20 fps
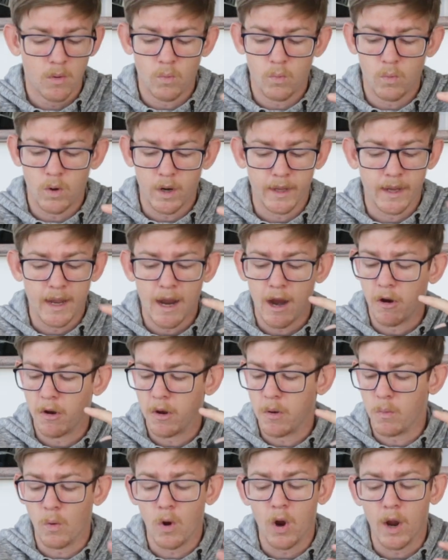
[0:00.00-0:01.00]
what I
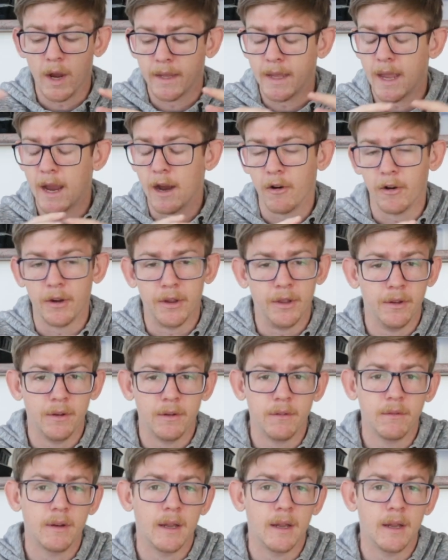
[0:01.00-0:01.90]
carry, why I carry it,